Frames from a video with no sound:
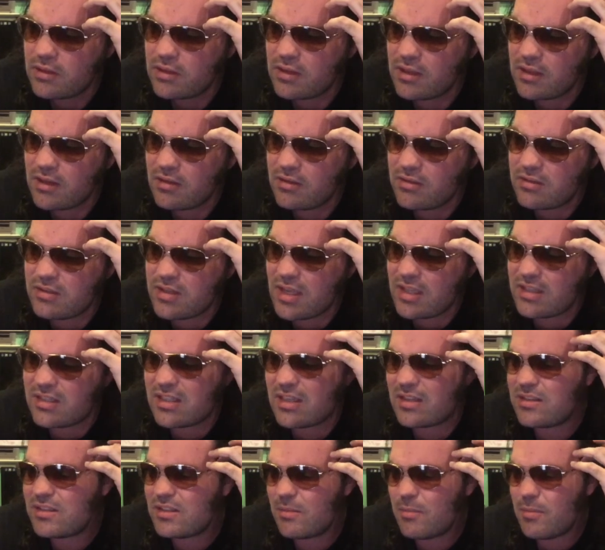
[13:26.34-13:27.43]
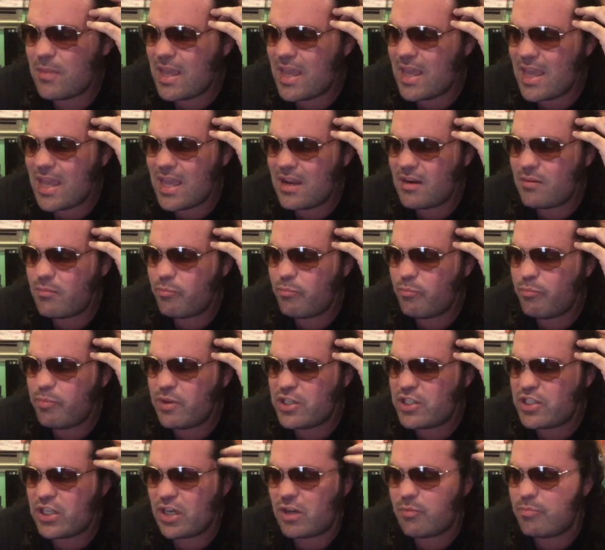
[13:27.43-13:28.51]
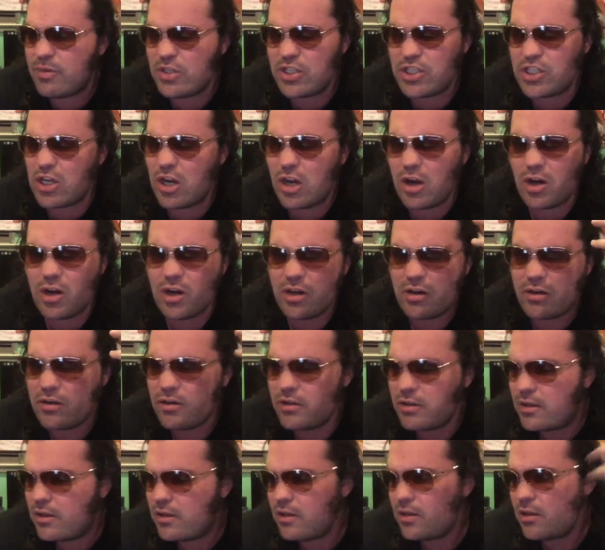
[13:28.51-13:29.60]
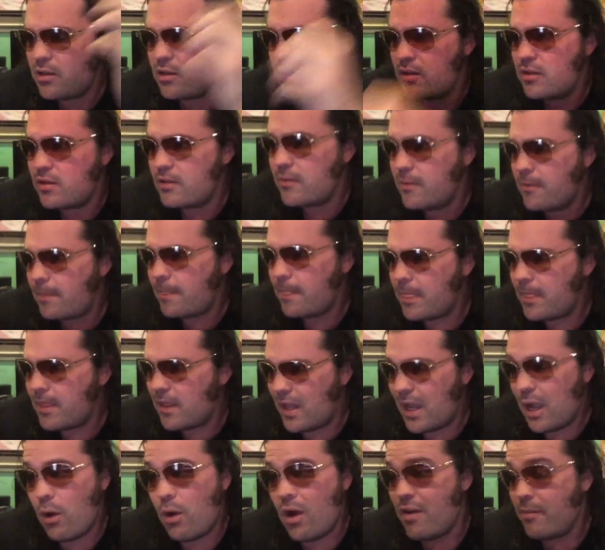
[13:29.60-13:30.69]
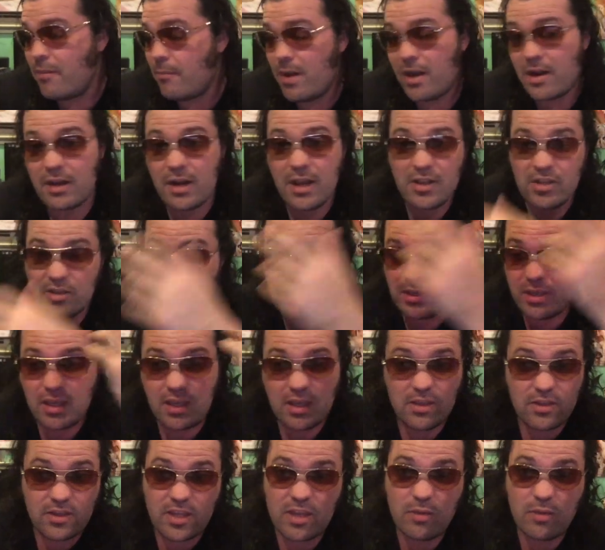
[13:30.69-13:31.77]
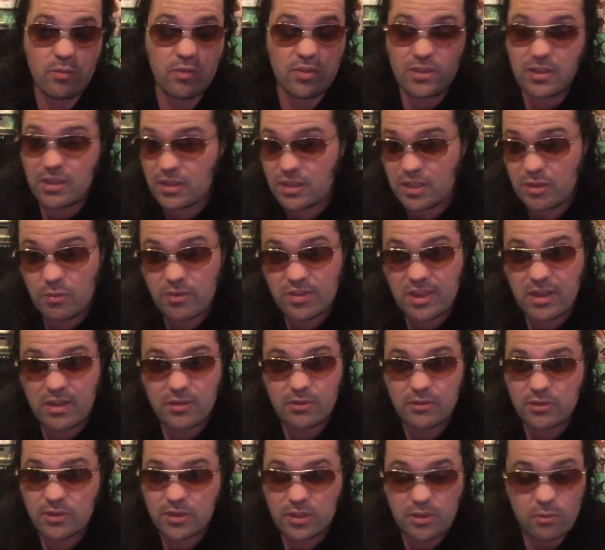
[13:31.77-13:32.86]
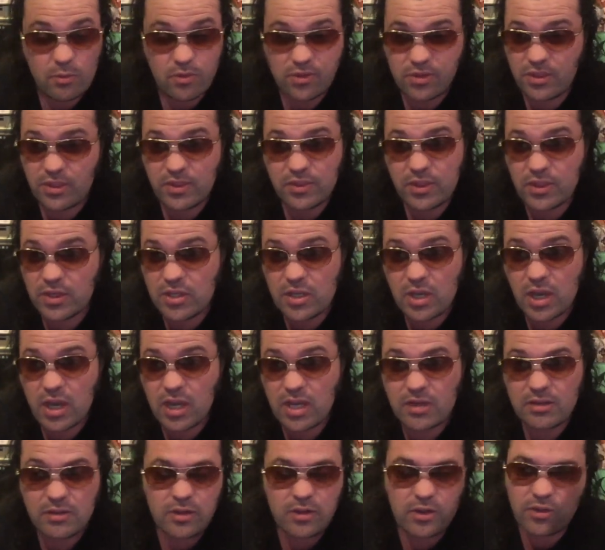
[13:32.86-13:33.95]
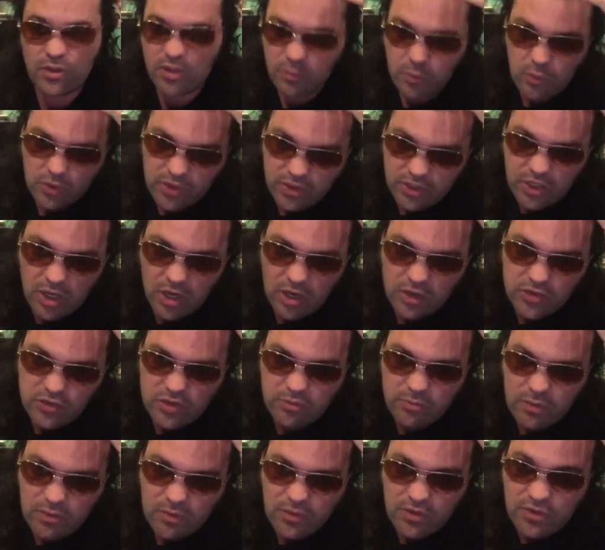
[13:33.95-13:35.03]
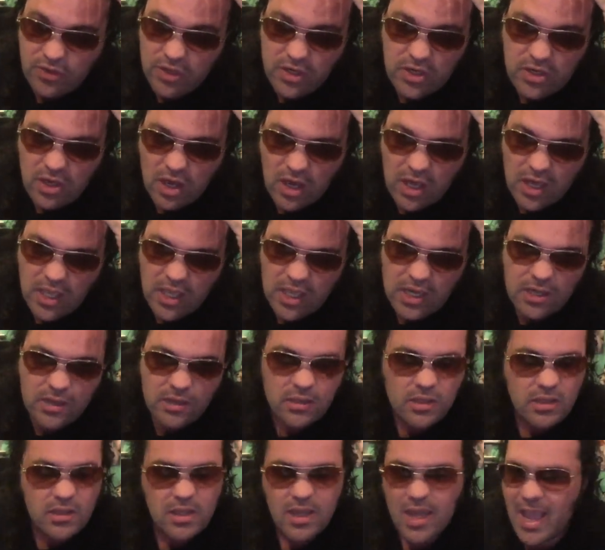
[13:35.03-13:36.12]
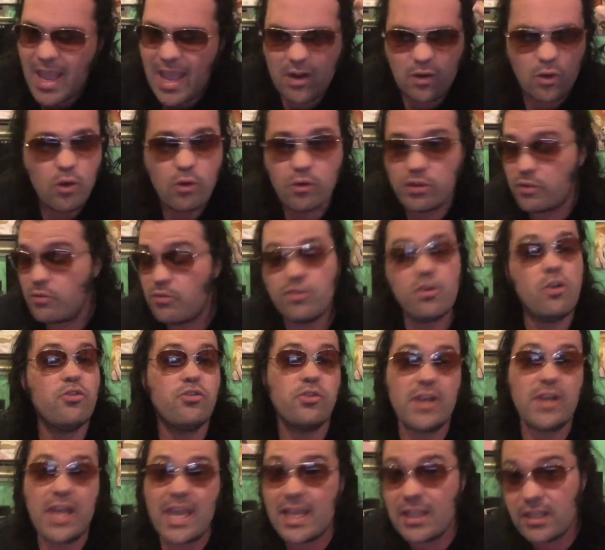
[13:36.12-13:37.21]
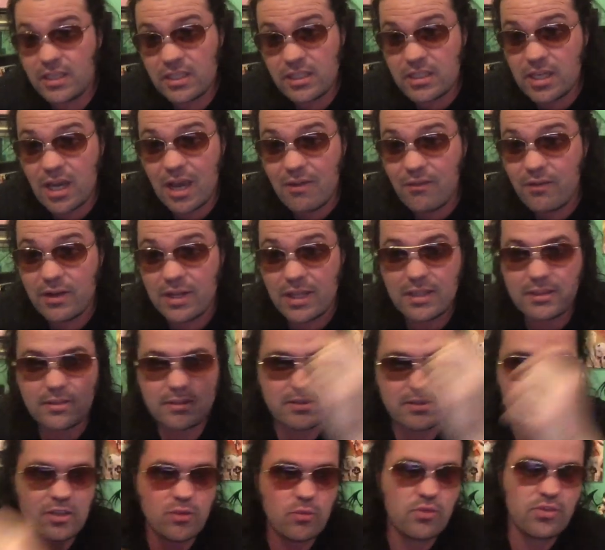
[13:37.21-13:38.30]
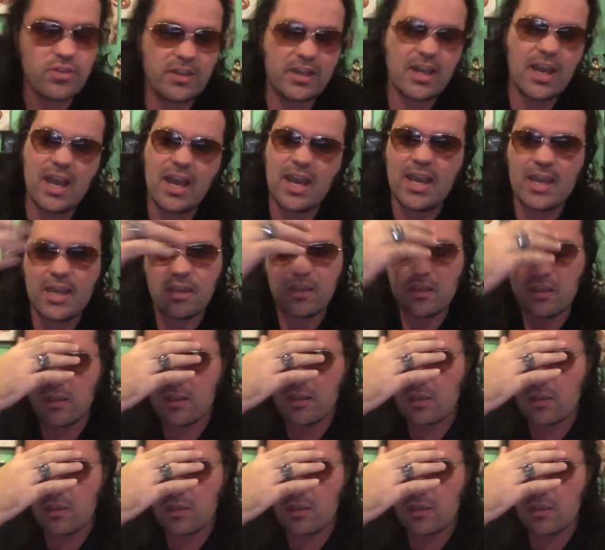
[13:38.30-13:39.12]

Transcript: Demian Bichir. Oh, I recognize him because he was in the Nun, you know, like one of the Conjuring movies, The Nun. And oh, he was also in Alien Covenant. He was the guy.